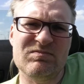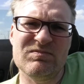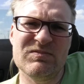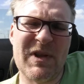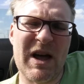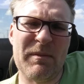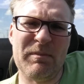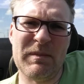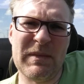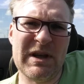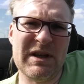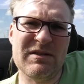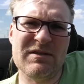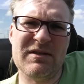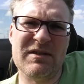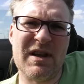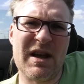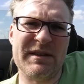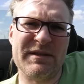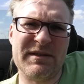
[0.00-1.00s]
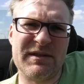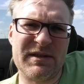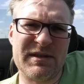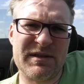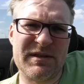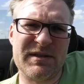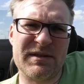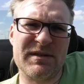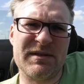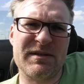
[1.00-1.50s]
that means that
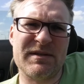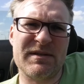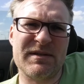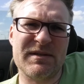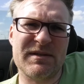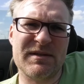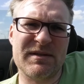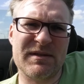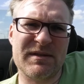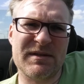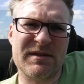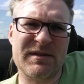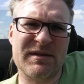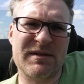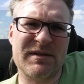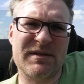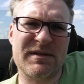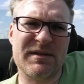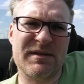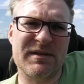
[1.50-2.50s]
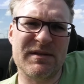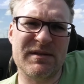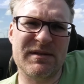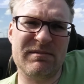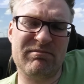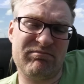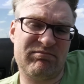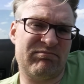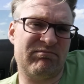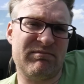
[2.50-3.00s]

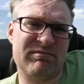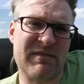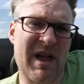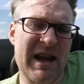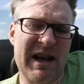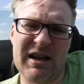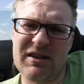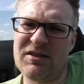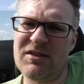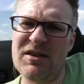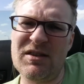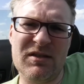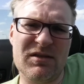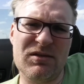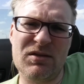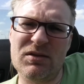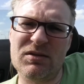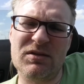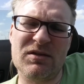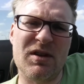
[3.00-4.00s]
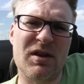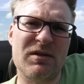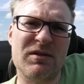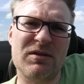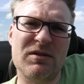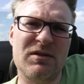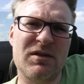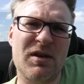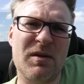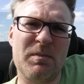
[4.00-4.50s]
NXT is just not
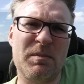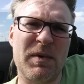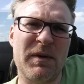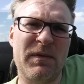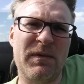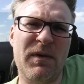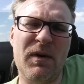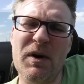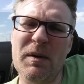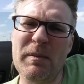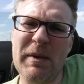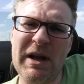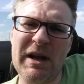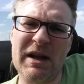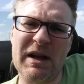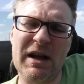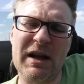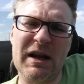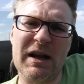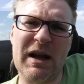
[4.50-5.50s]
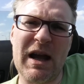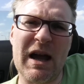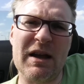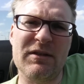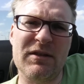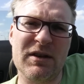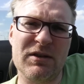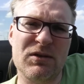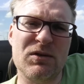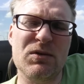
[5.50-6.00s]
performing
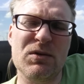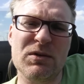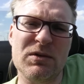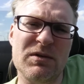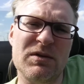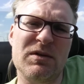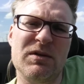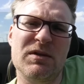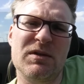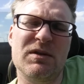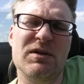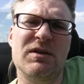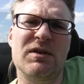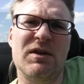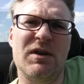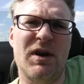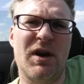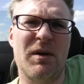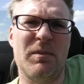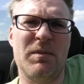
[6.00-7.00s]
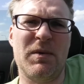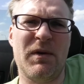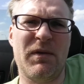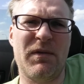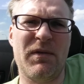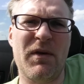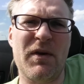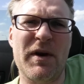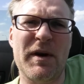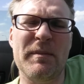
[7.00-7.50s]
as it could
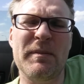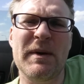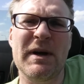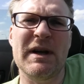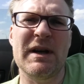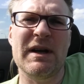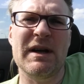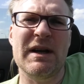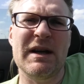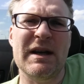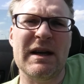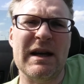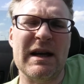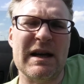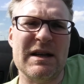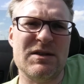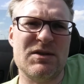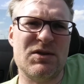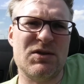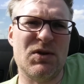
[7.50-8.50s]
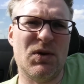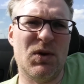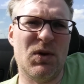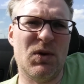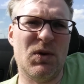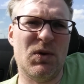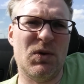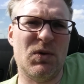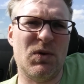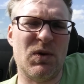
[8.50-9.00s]
perform. And
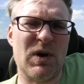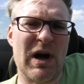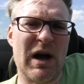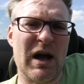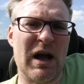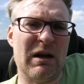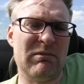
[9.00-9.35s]
so